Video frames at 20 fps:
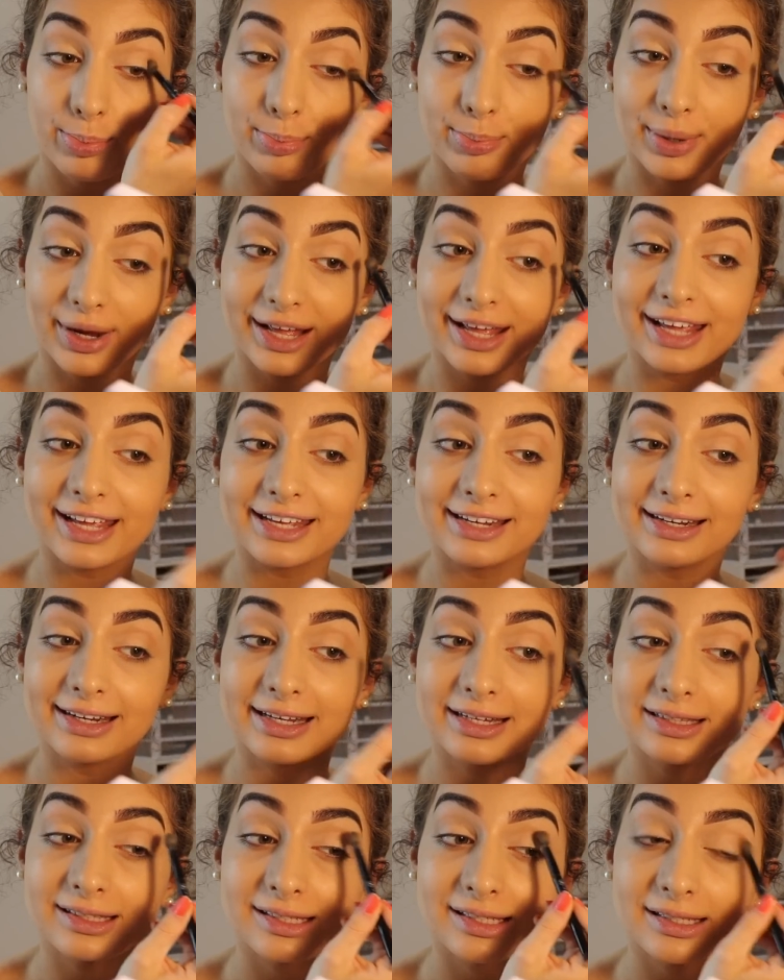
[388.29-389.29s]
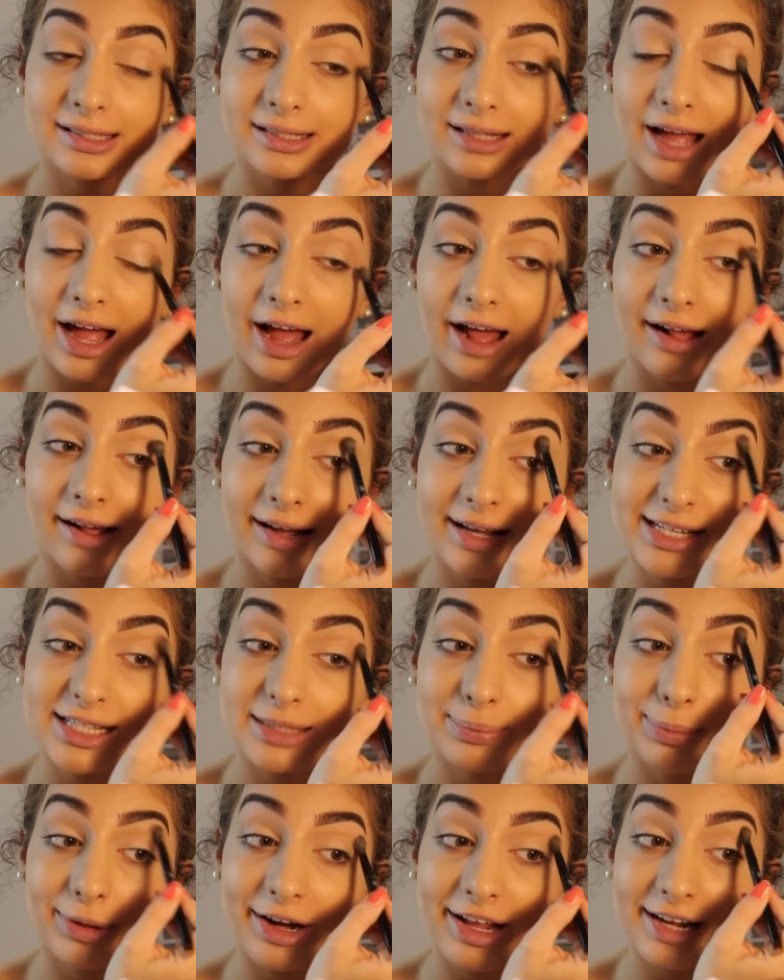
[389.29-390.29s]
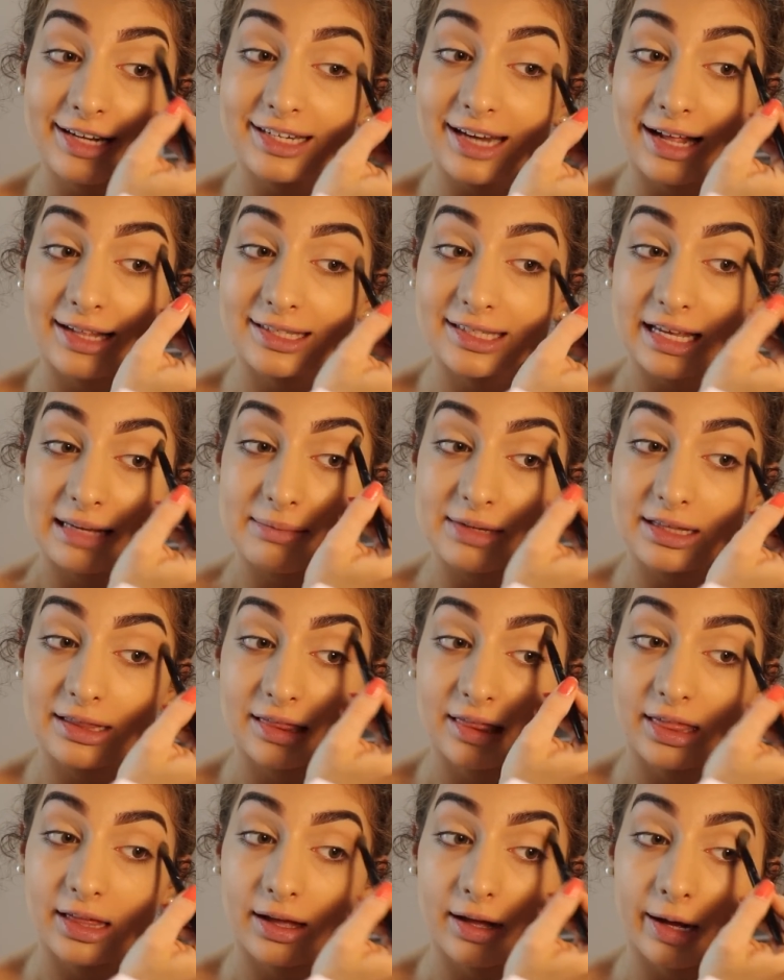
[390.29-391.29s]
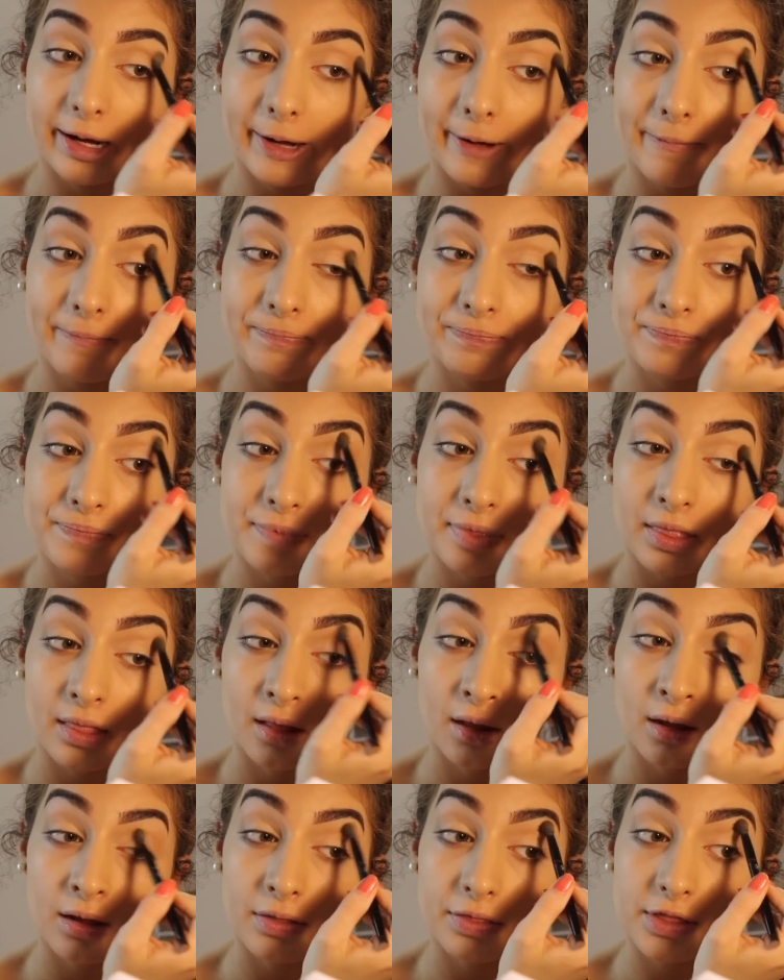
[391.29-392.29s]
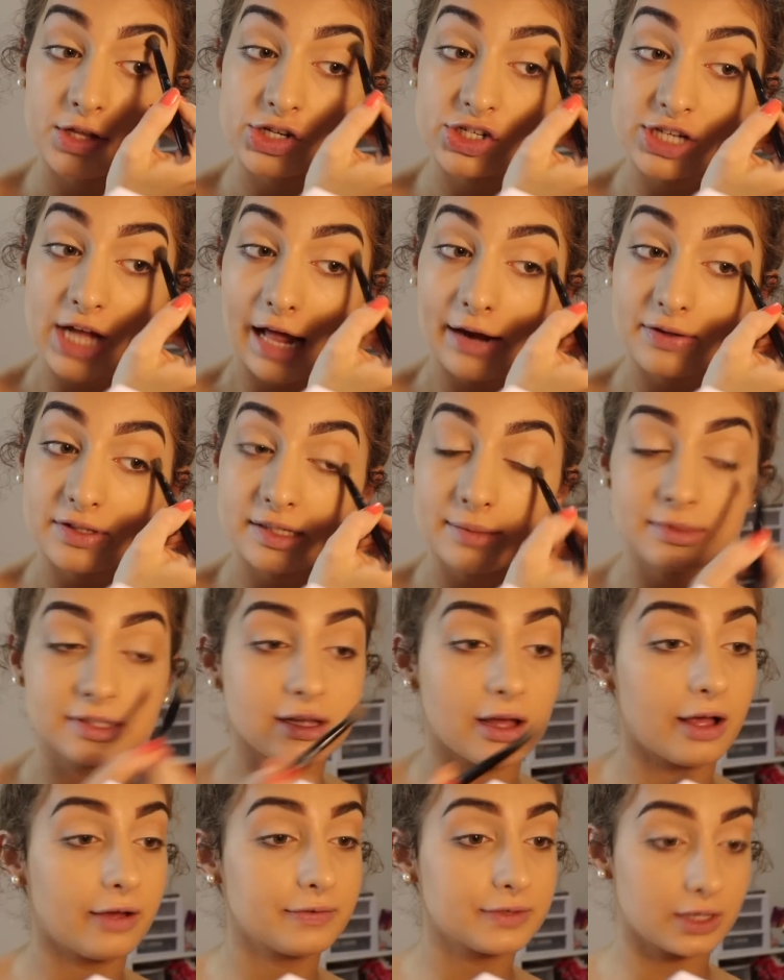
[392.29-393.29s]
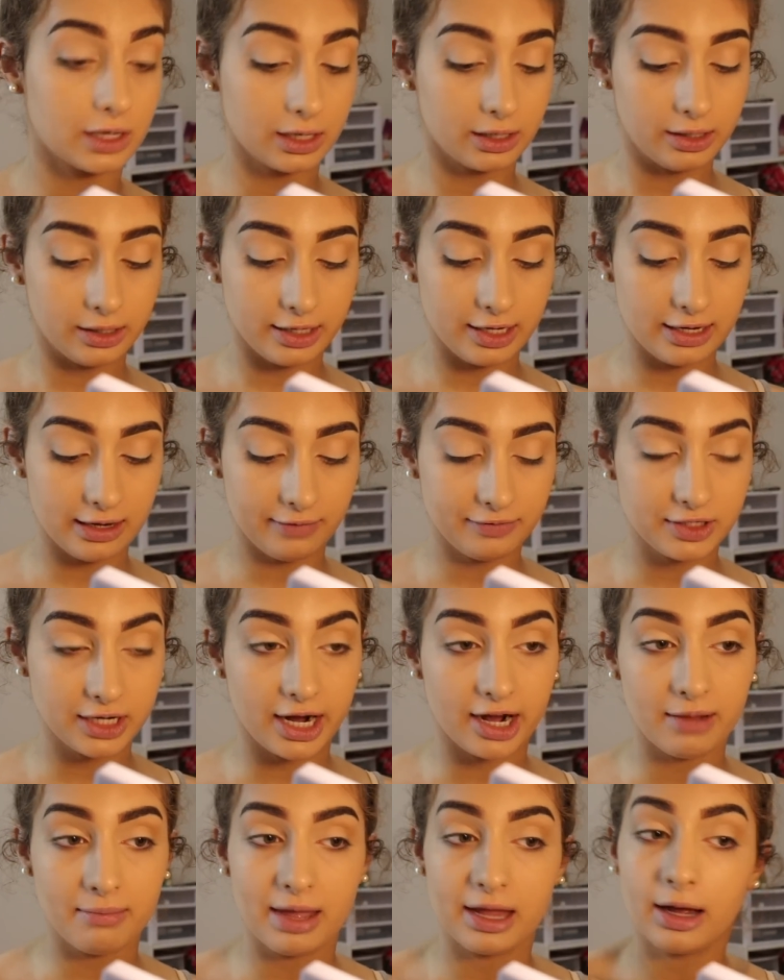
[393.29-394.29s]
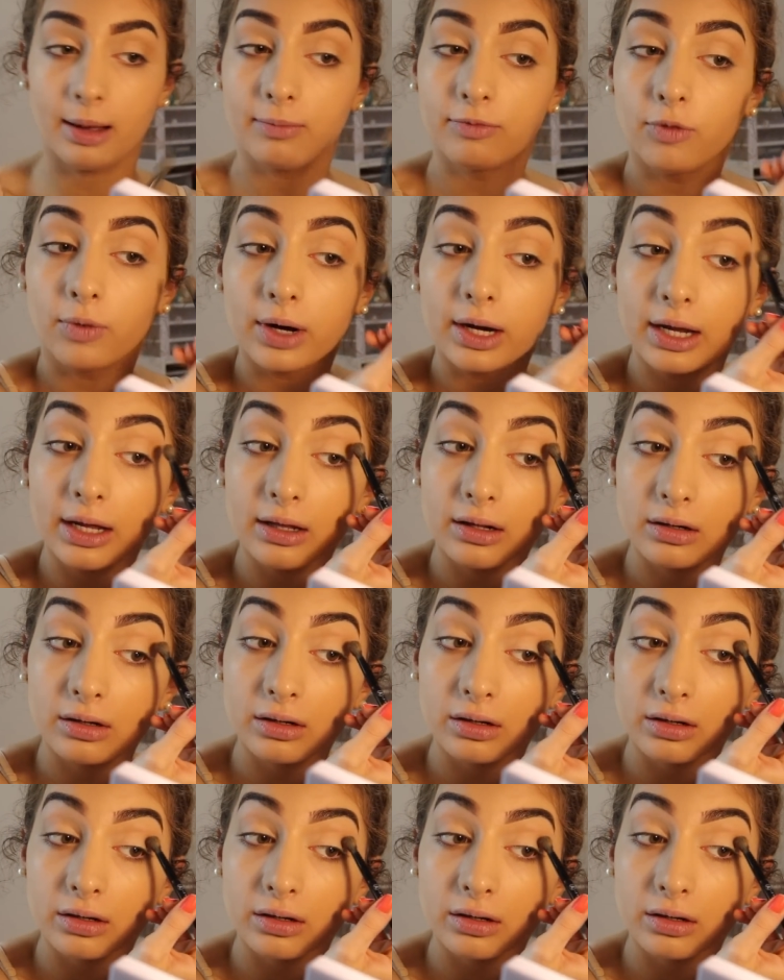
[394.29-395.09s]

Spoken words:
but it's pretty intense. I mean, the shadows themselves are good enough to kind of make up for it,